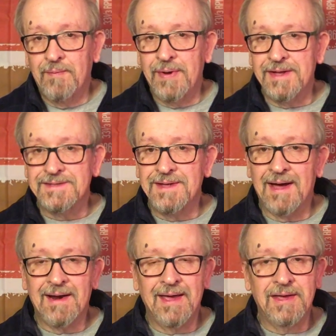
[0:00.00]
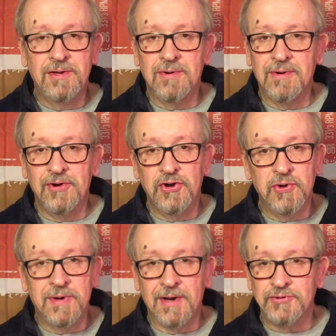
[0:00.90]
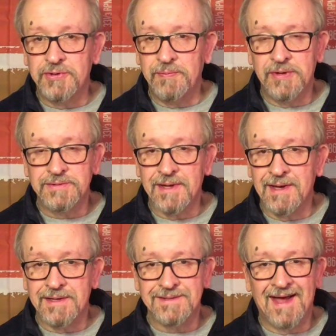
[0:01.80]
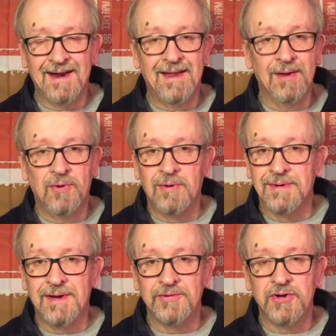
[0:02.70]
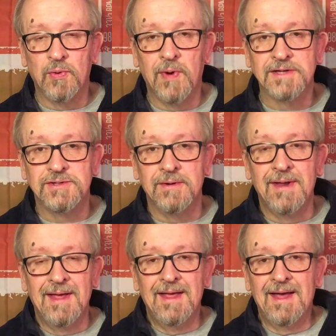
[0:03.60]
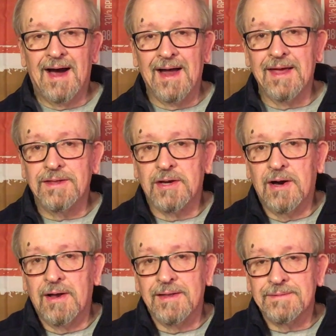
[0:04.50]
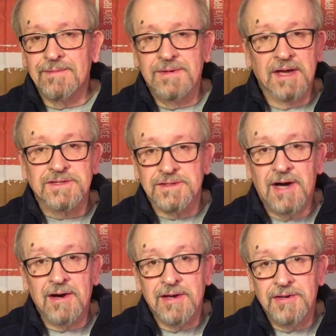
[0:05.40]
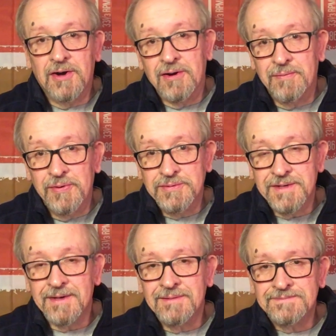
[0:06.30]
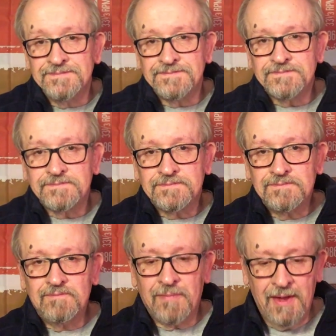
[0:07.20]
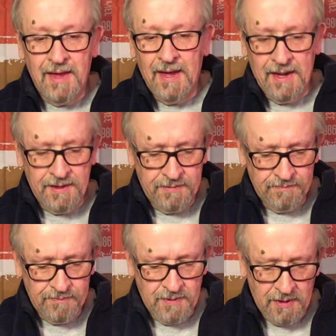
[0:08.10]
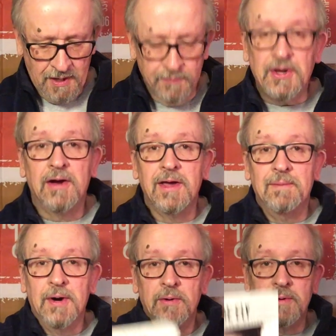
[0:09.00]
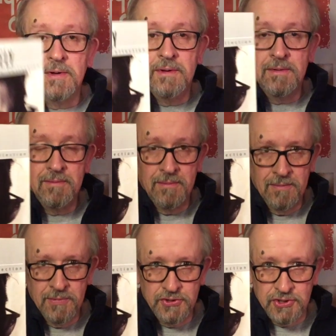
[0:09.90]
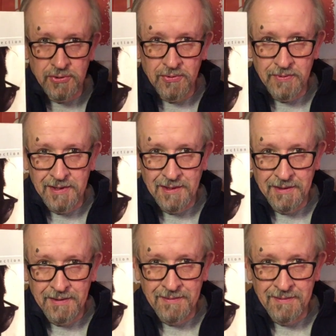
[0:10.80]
but he's not like your new country music. He's not like old country and western. I like to call it Texas honky-tonk music. And I'm talking about Joe Ely.